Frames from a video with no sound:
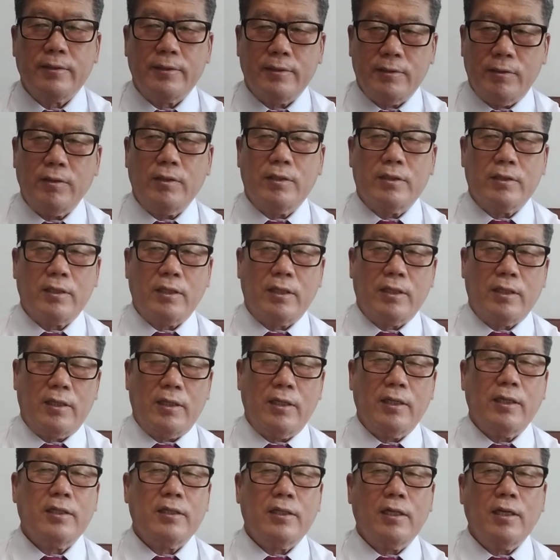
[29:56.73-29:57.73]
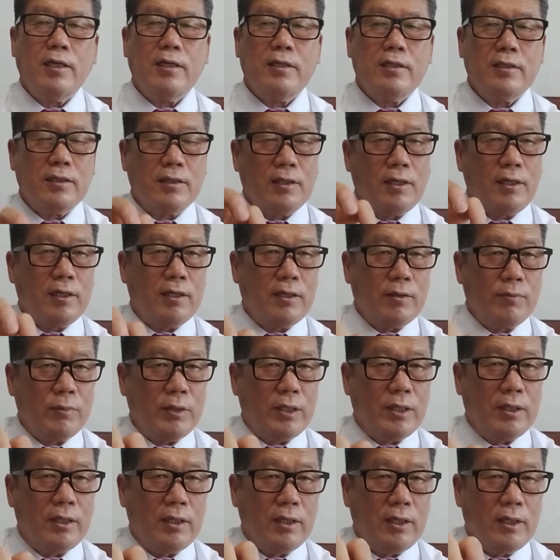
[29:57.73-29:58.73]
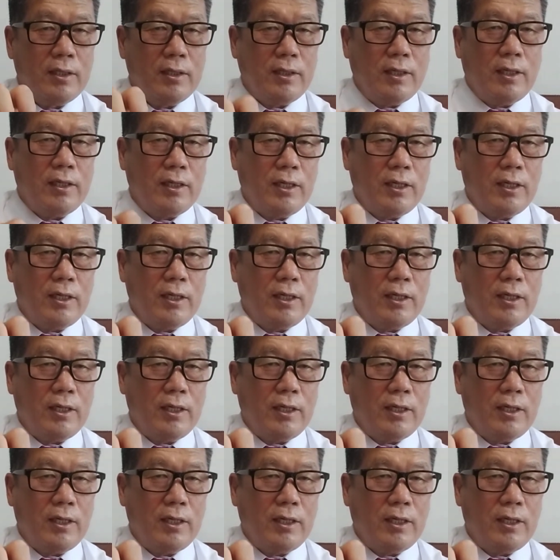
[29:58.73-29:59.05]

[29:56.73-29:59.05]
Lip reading: You understand? And then they